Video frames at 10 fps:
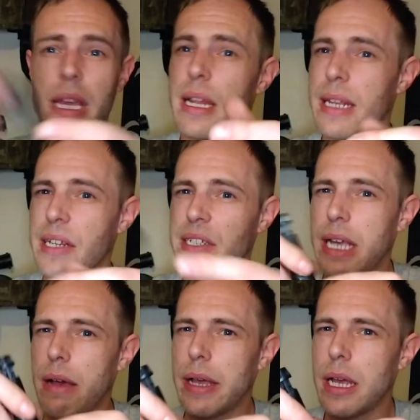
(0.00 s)
Let's see
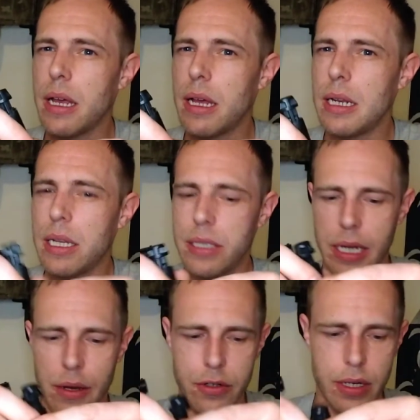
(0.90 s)
how
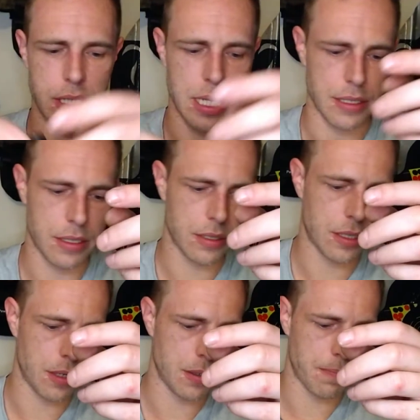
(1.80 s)
it translates.
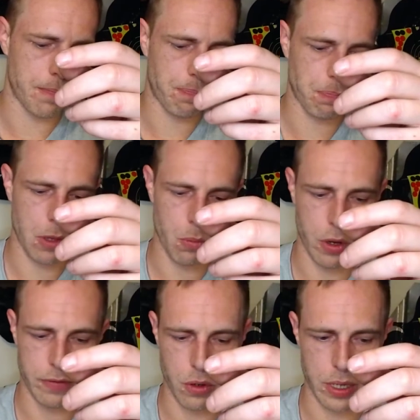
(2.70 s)
So what
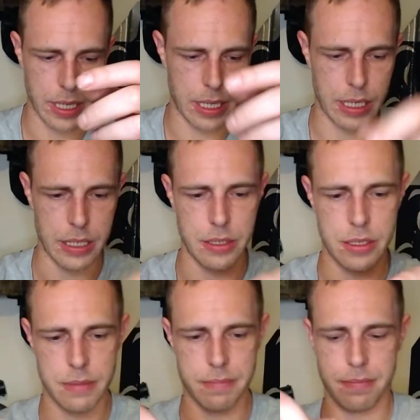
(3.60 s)
I've got here
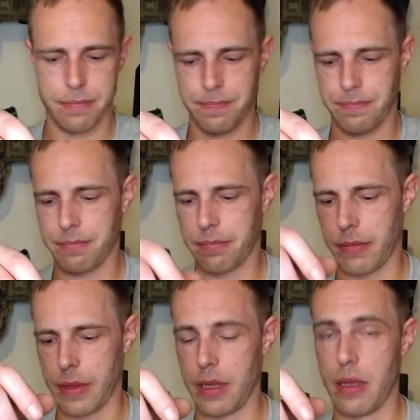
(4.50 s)
is
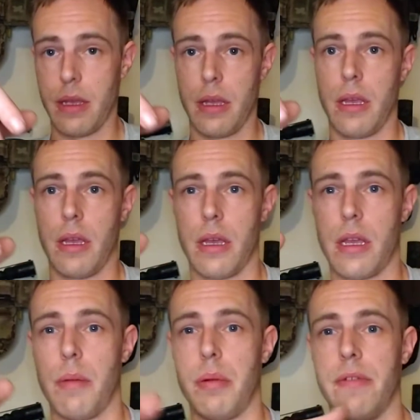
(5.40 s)
a
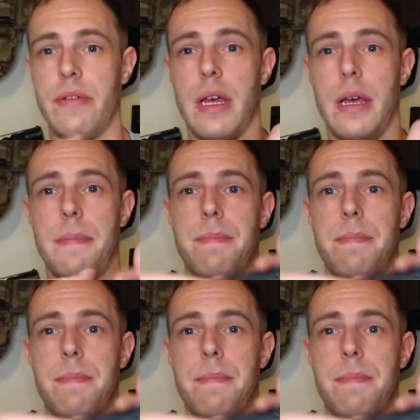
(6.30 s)
couple of